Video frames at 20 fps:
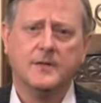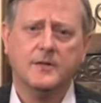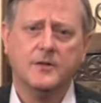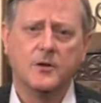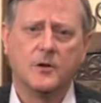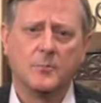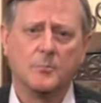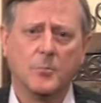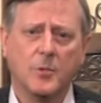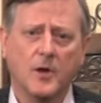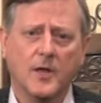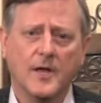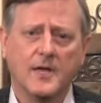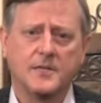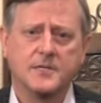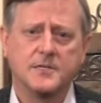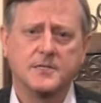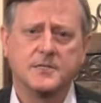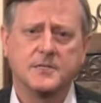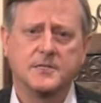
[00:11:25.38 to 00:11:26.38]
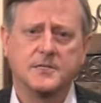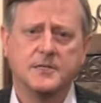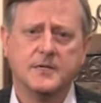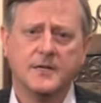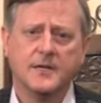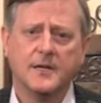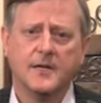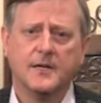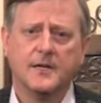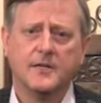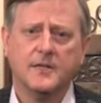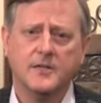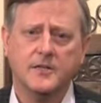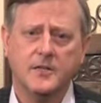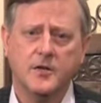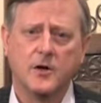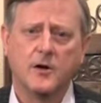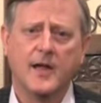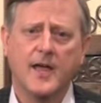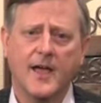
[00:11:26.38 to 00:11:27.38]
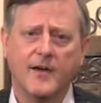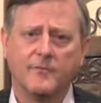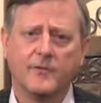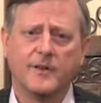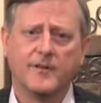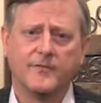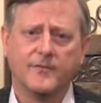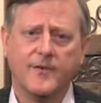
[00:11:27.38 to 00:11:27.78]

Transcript: you're blessed. Your Heavenly